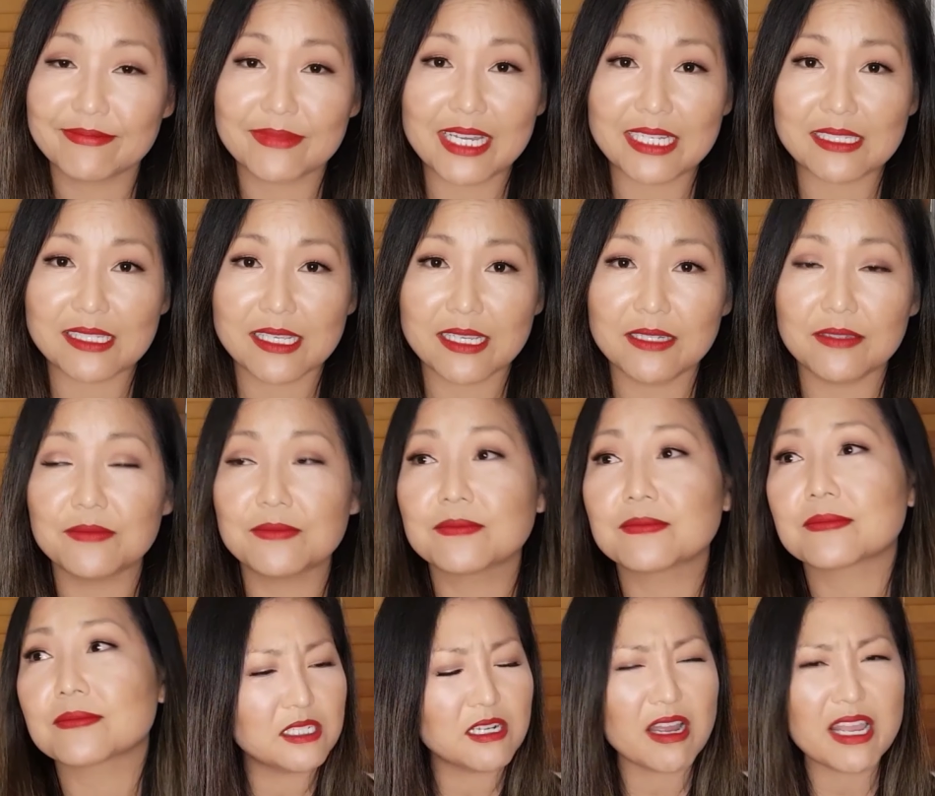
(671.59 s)
That's it.
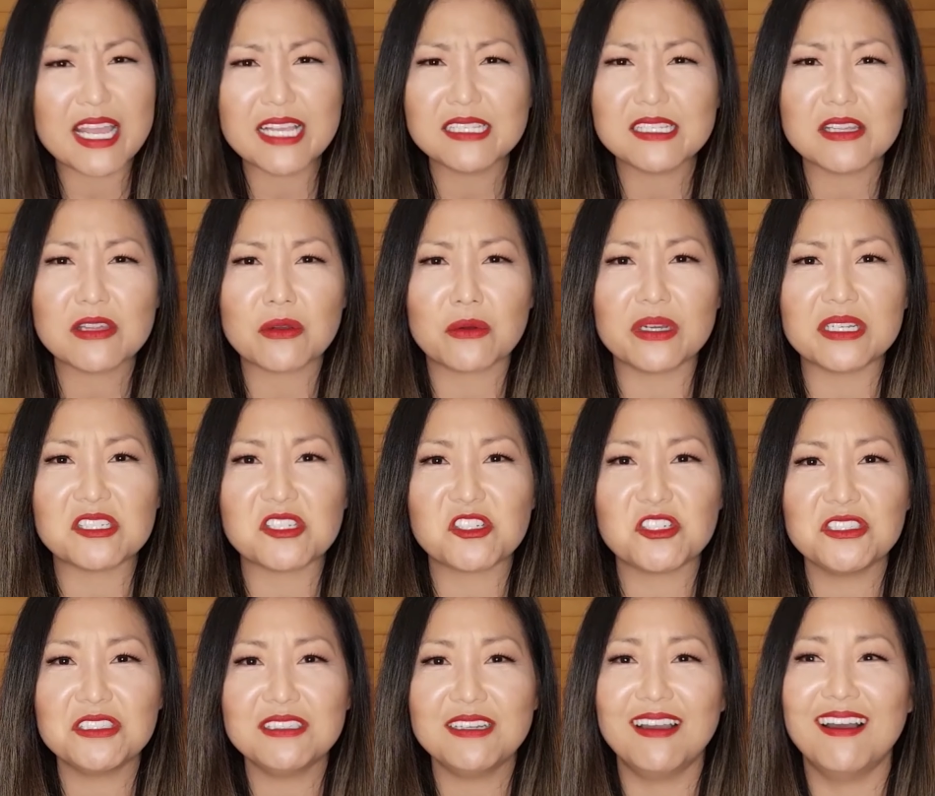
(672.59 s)
Did I answer the
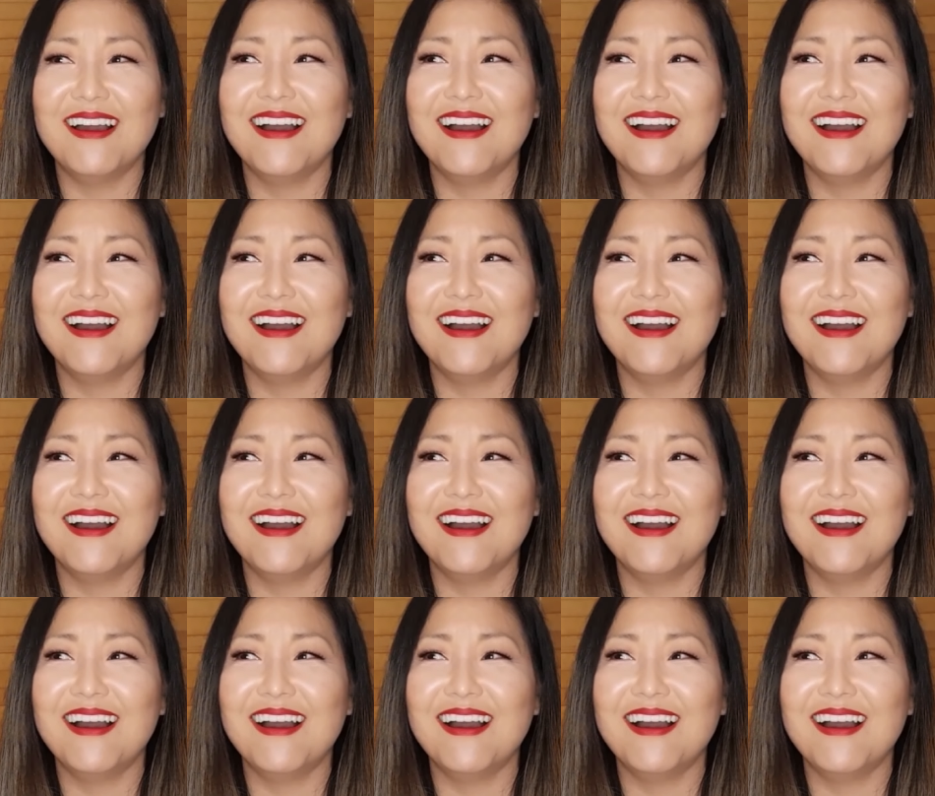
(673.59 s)
question?